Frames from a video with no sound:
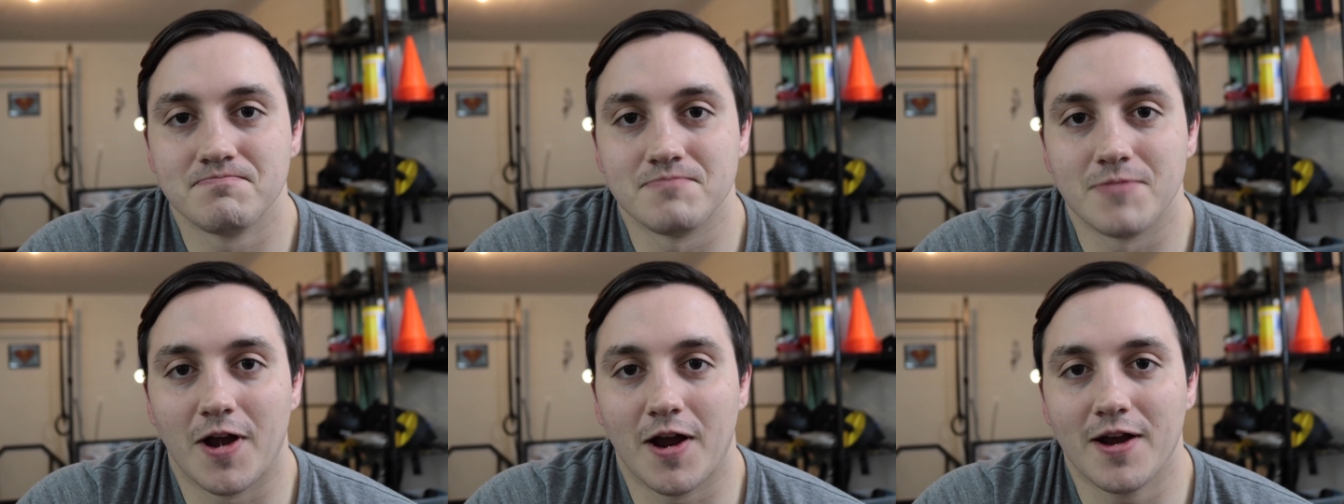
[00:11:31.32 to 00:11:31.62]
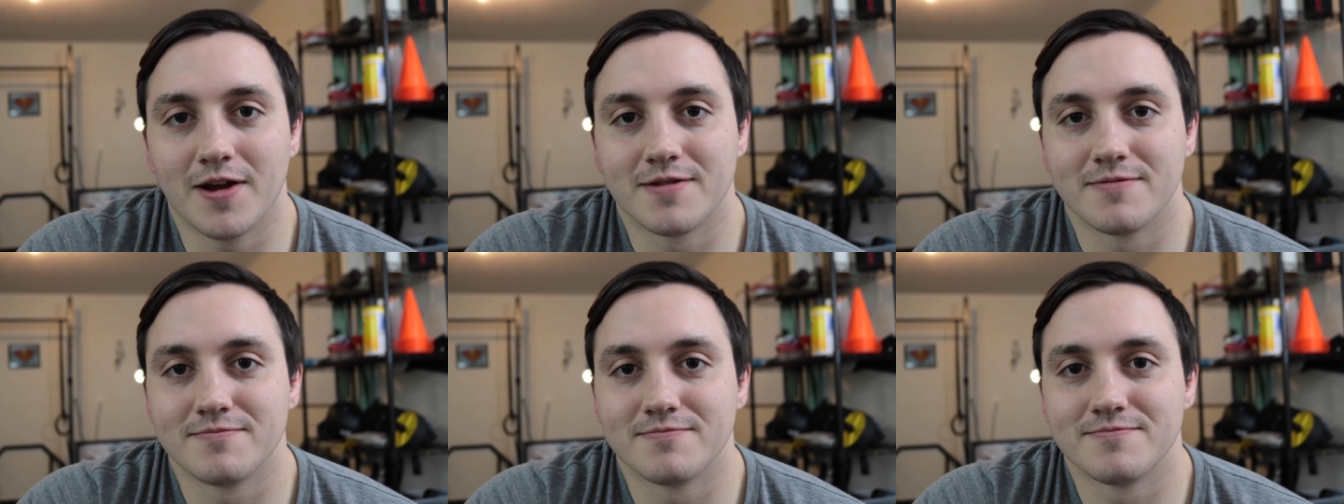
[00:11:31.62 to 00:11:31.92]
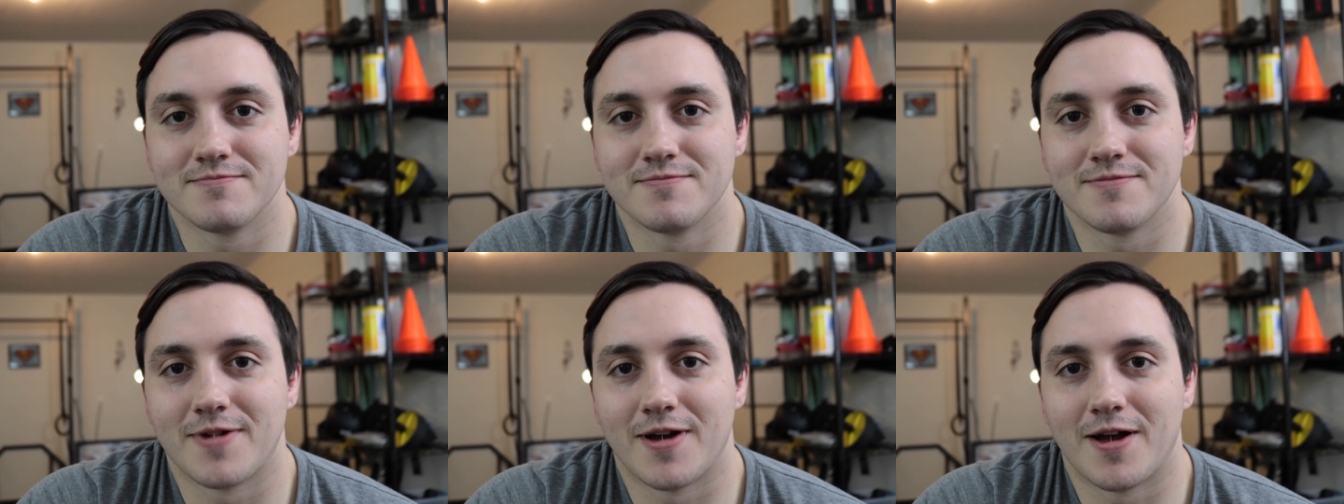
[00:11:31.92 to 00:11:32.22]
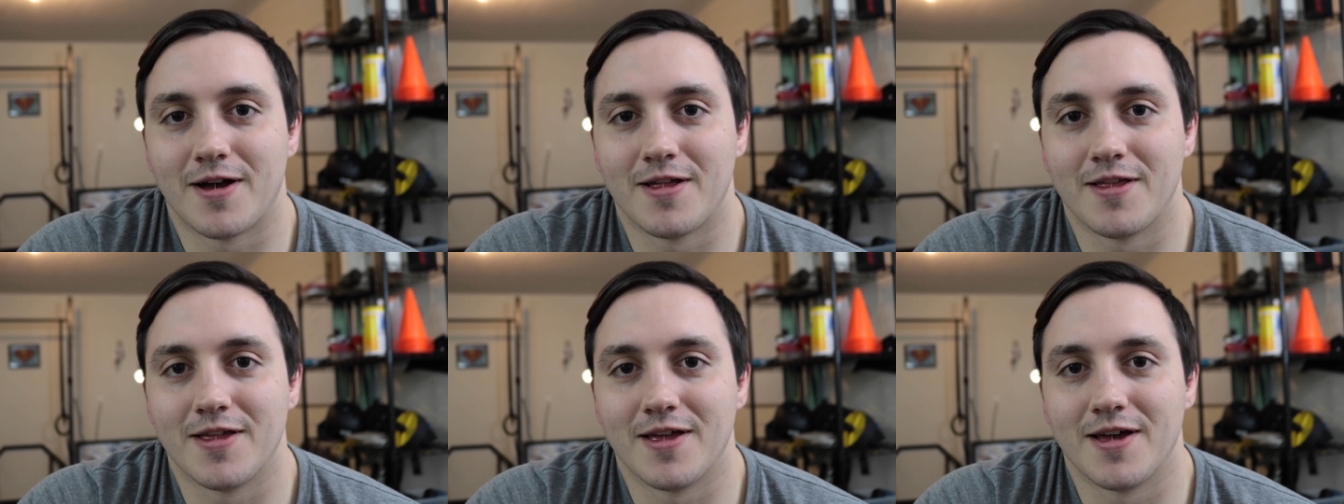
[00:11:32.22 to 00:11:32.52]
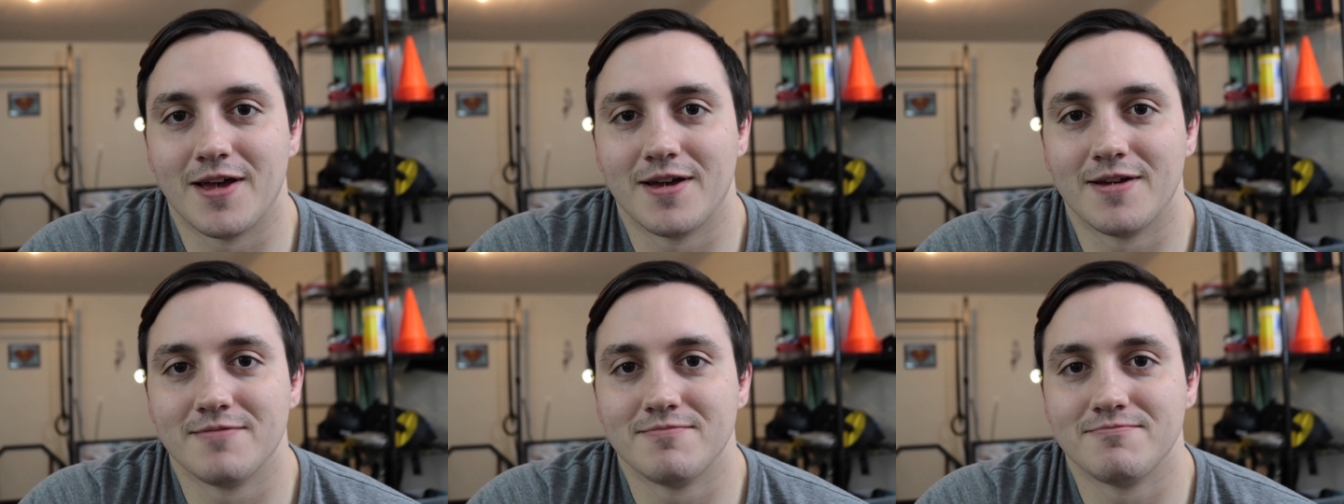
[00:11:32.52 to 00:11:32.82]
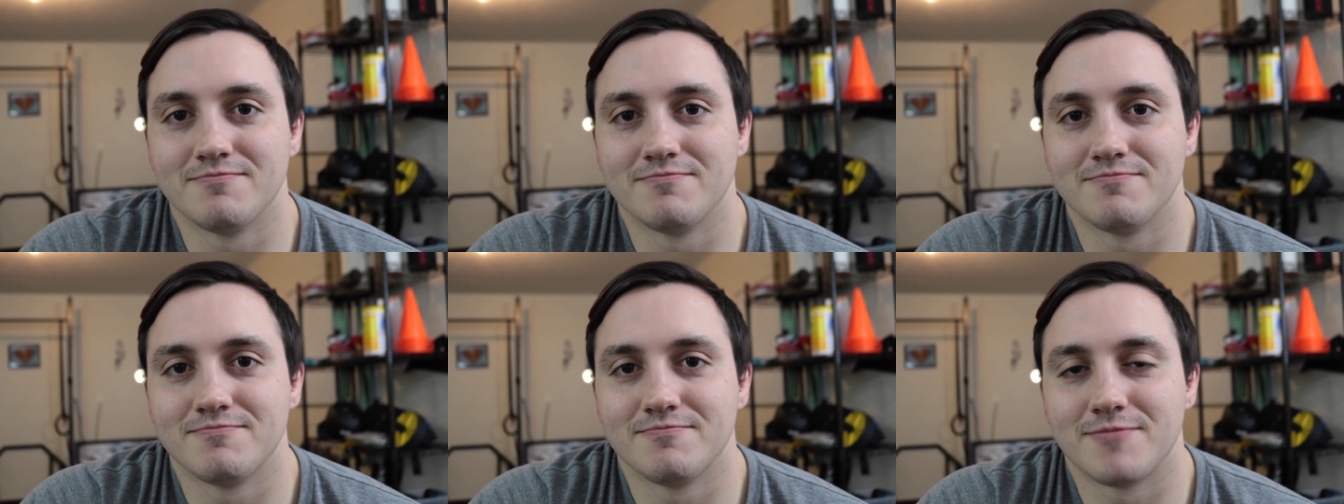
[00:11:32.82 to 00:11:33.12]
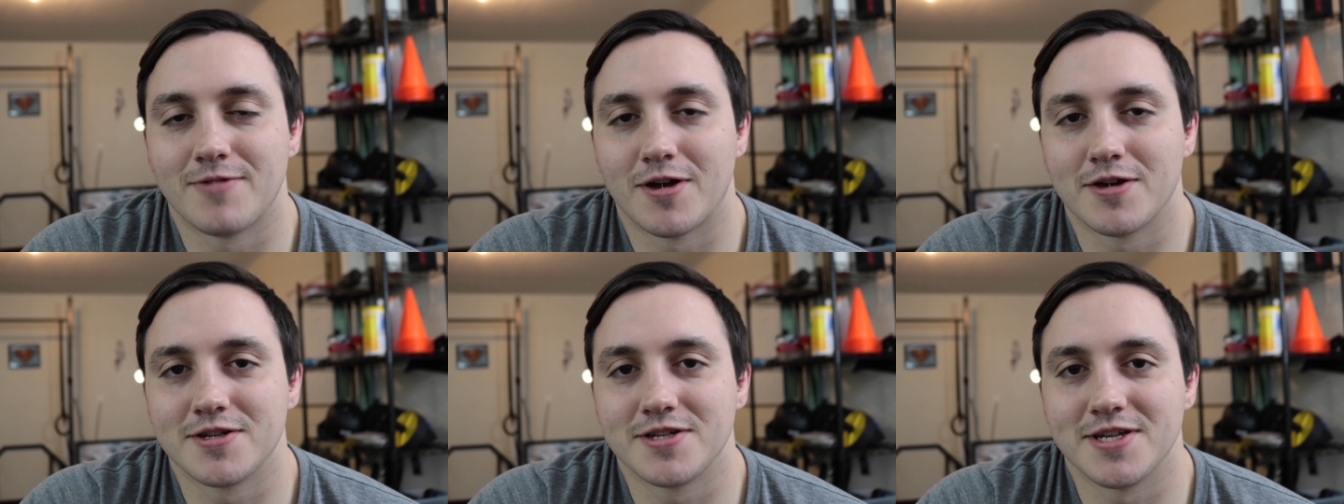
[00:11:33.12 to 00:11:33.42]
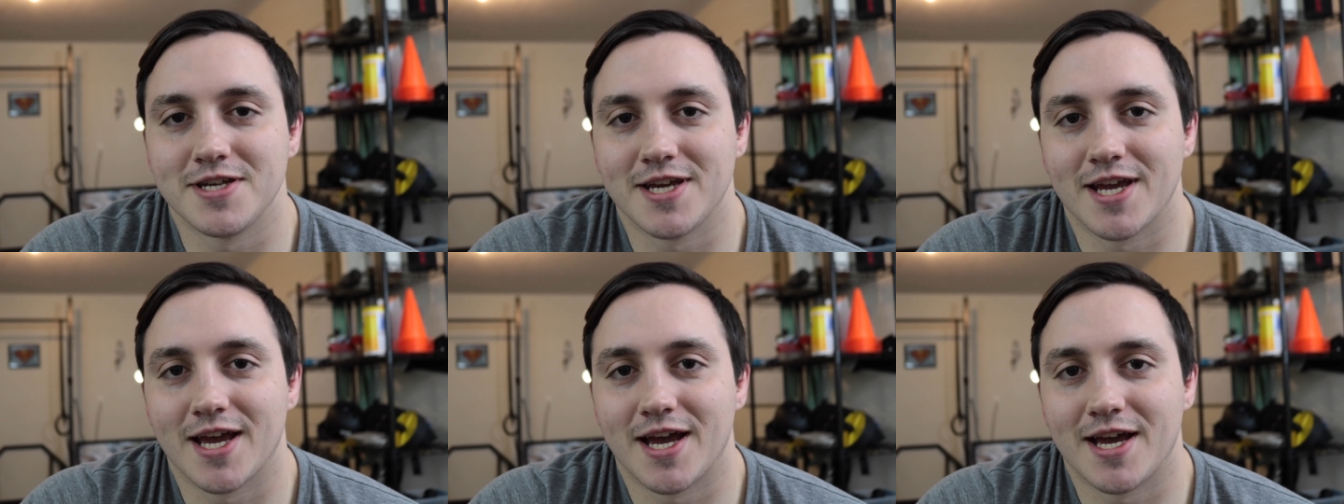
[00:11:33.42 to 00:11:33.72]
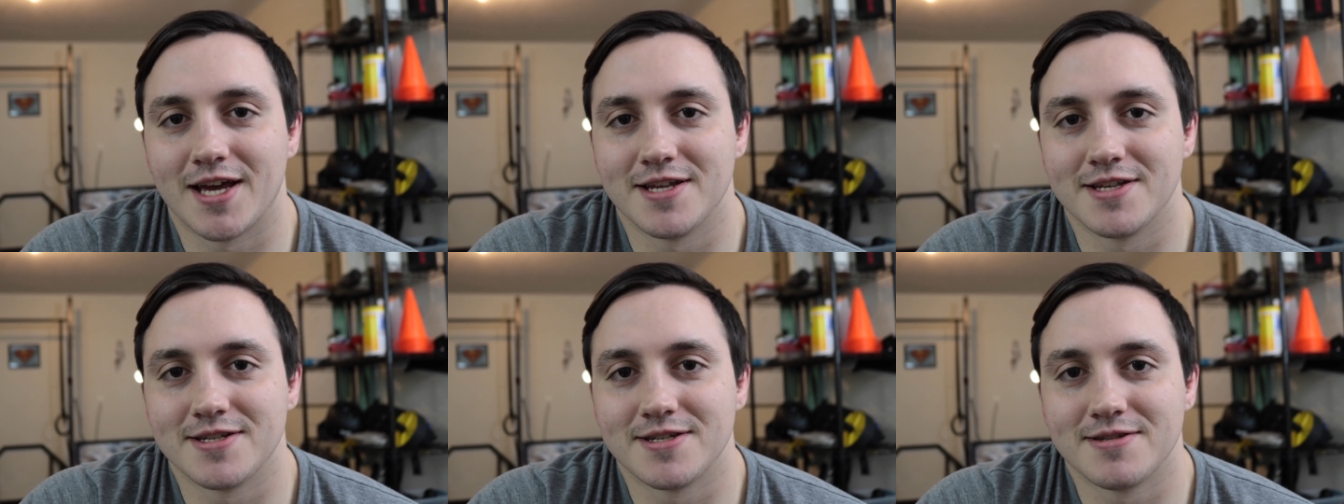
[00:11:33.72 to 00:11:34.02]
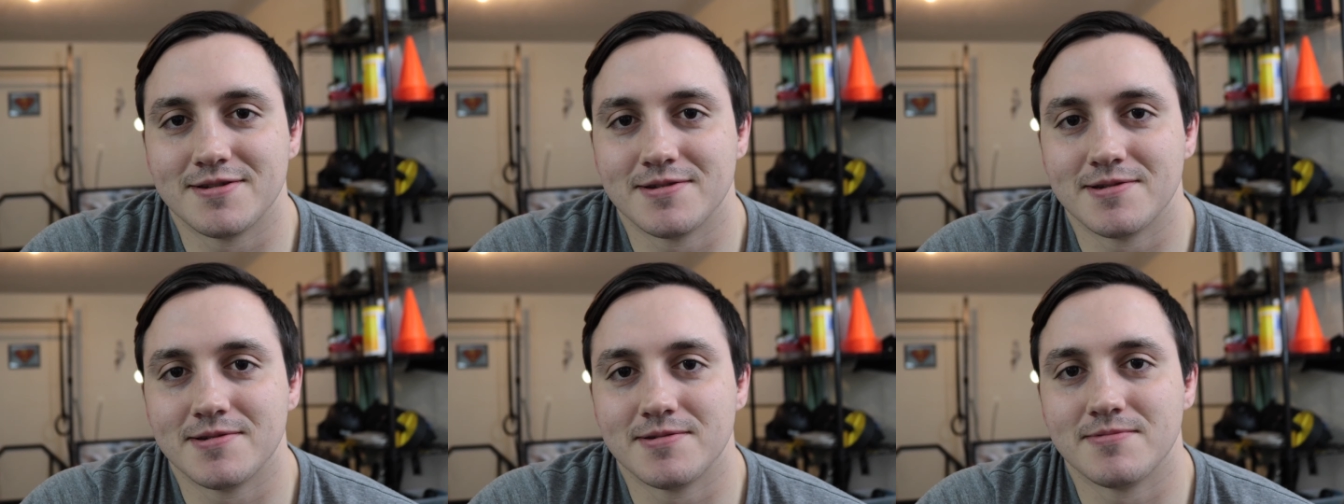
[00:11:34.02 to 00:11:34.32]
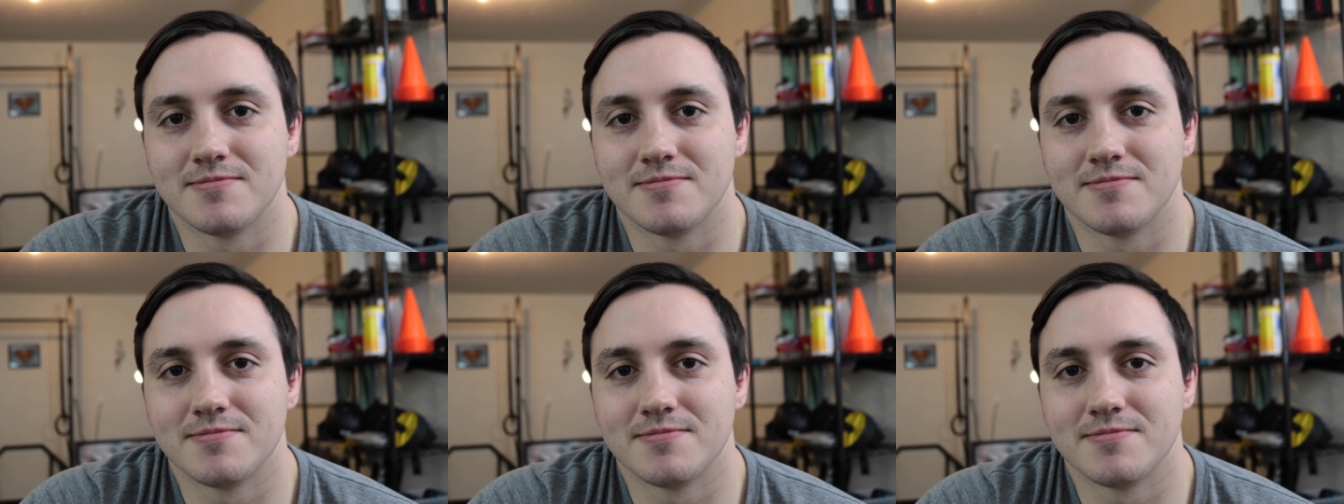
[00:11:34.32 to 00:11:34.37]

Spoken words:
All right, I'll see you guys